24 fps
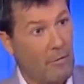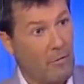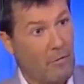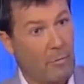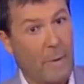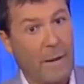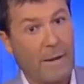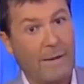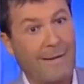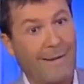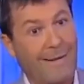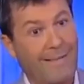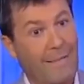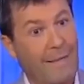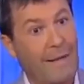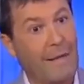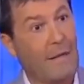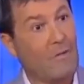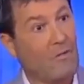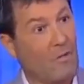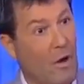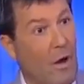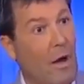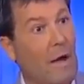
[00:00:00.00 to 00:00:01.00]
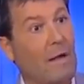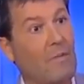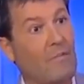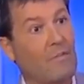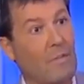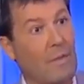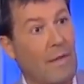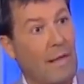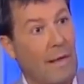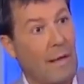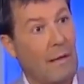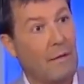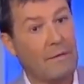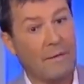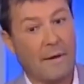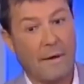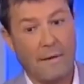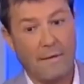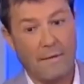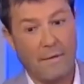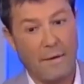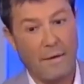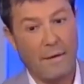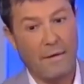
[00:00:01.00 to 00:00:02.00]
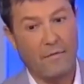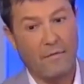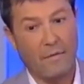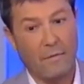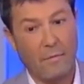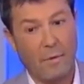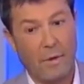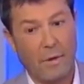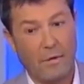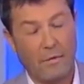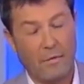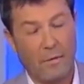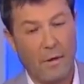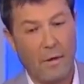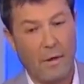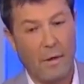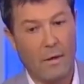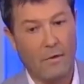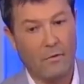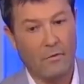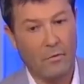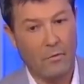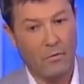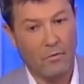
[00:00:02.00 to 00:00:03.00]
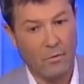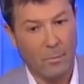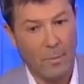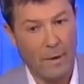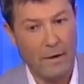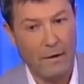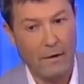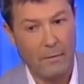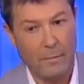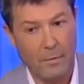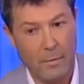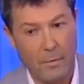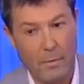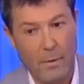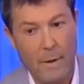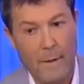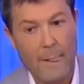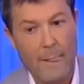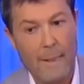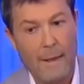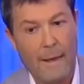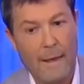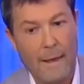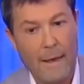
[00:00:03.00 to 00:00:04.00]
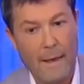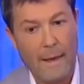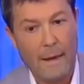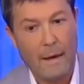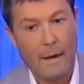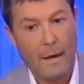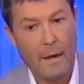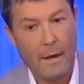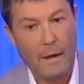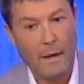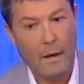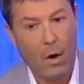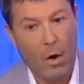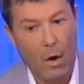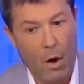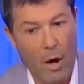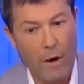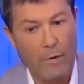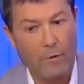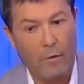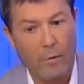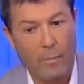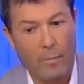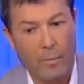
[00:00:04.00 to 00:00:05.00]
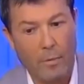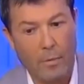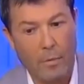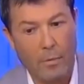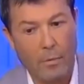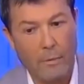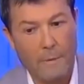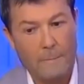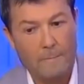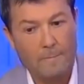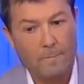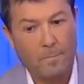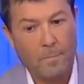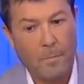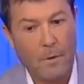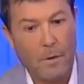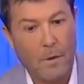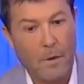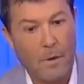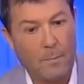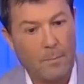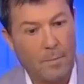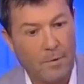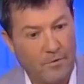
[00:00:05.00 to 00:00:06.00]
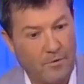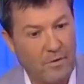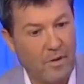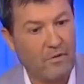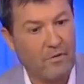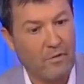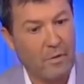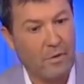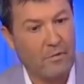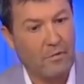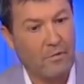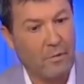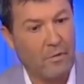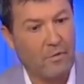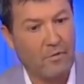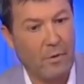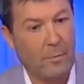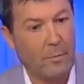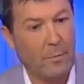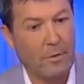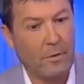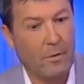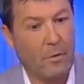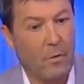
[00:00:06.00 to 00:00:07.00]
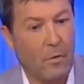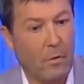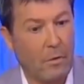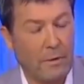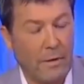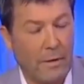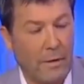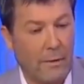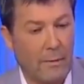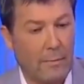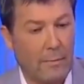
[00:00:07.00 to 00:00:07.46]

But I respect it. I think it's honestly held, and I think it's a respectable and honorable position for someone to hold,